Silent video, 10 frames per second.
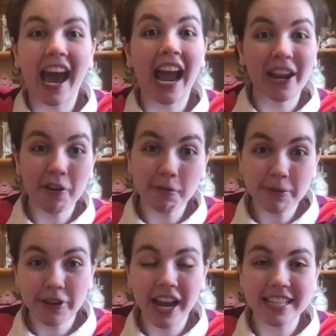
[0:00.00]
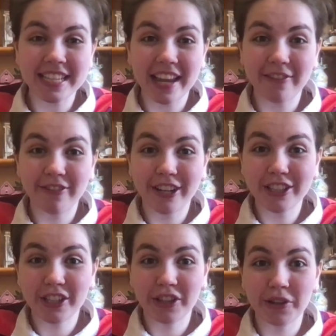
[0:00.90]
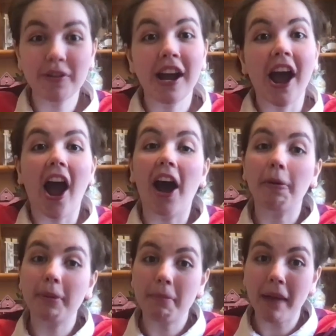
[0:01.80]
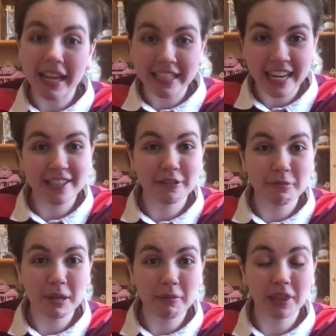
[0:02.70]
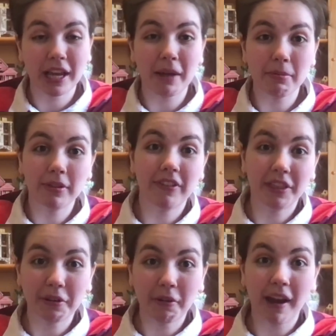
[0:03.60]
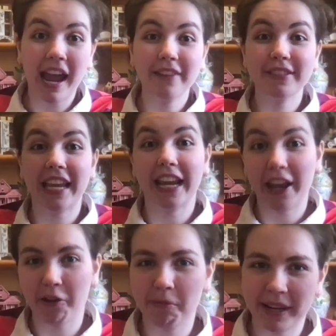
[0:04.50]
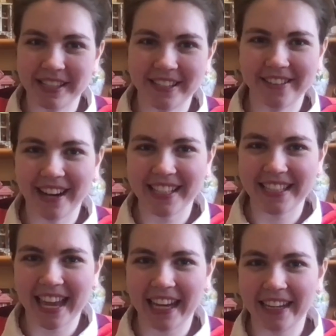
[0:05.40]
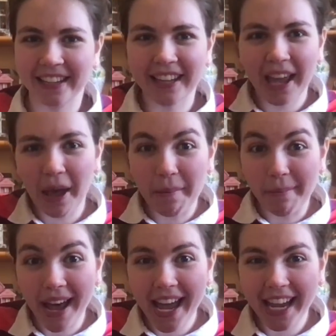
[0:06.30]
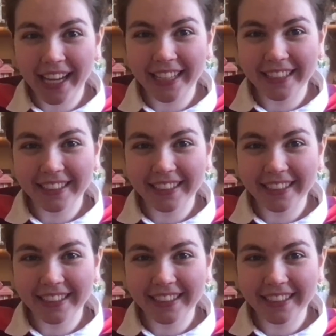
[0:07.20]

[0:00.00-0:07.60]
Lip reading: I hope you guys had fun too. I'll be back next week with a couple of other crafts, and I hope I see you guys then. Bye!